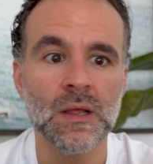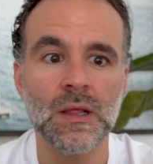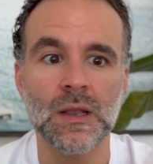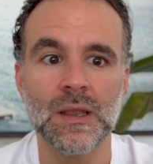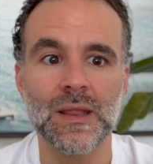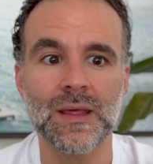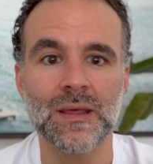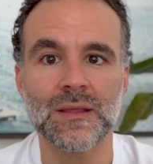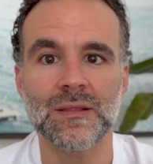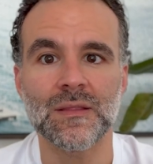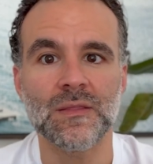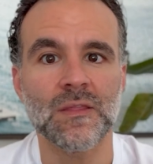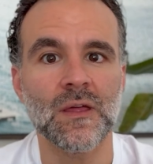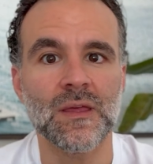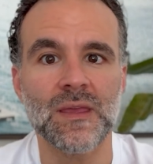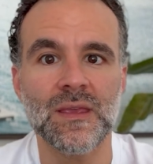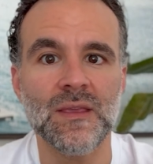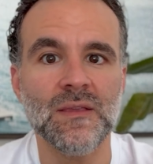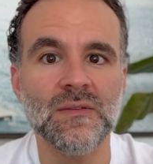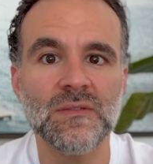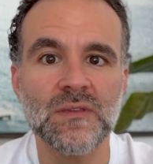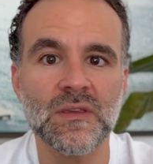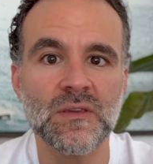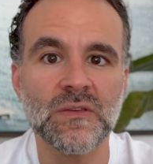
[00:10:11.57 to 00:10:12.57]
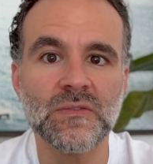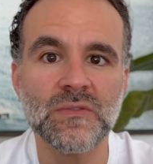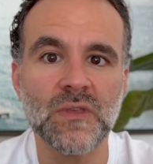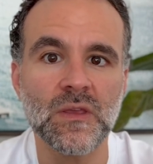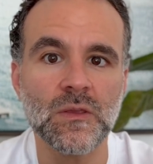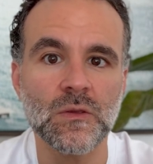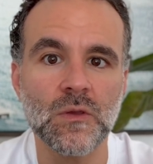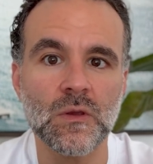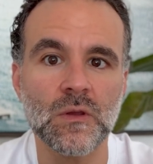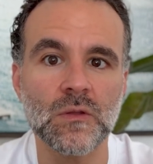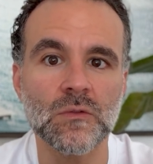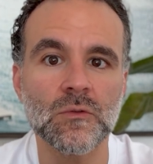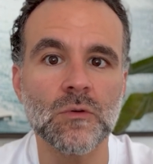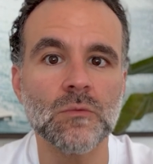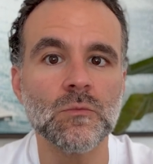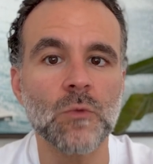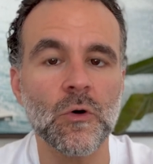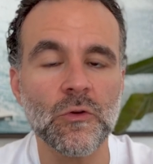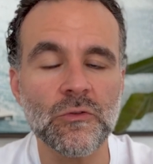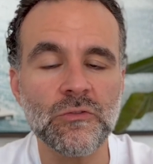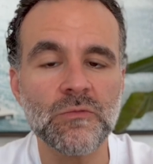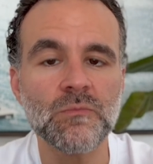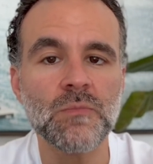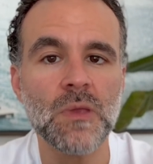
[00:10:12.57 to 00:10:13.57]
Like, the easiest thing you can do,
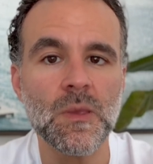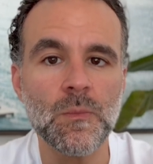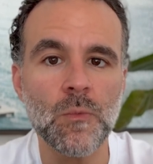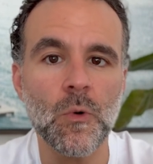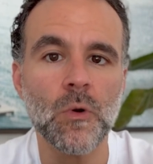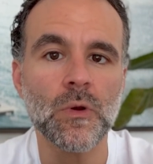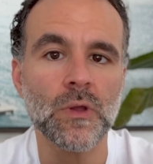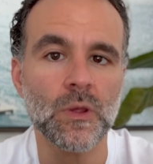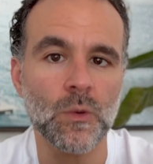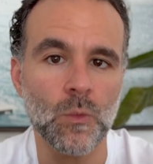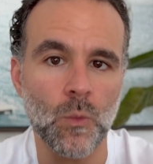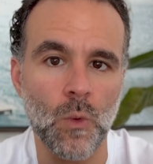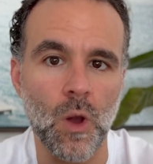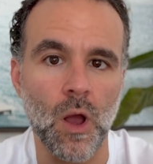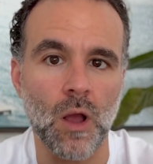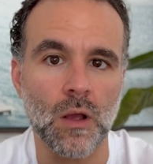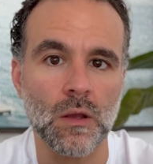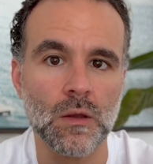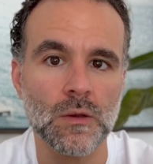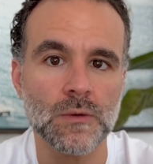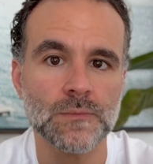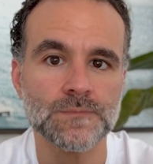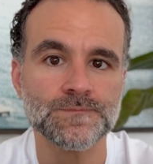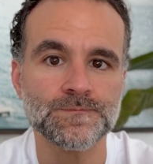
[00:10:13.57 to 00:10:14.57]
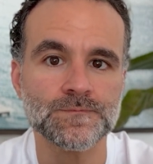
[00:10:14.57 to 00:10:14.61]
most people can walk.